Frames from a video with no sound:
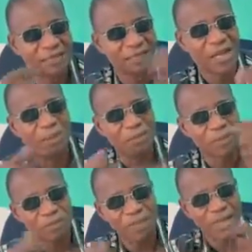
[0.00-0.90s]
if you are
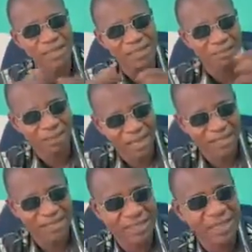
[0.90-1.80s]
multiplying the prices,